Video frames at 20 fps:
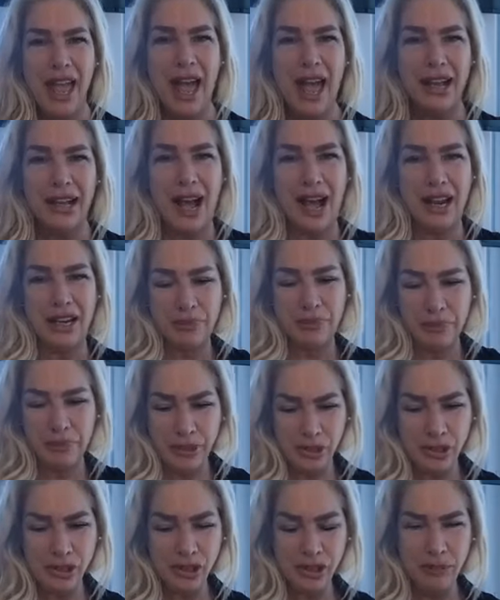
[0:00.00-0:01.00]
and kind of
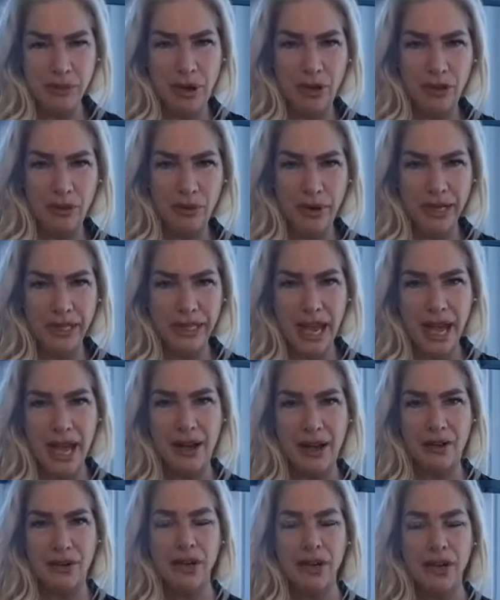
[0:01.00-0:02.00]
push them all the way
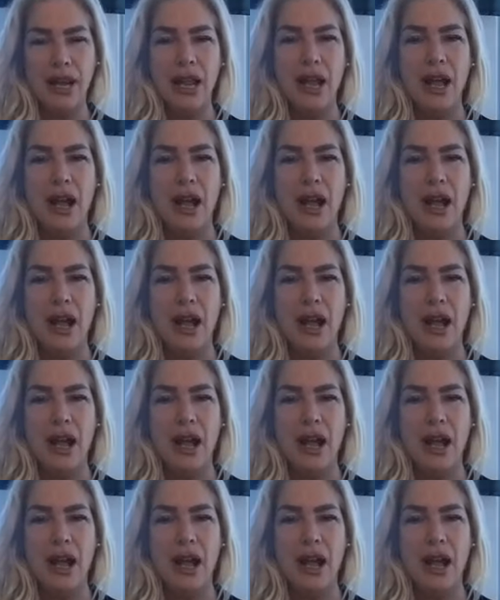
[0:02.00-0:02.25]
down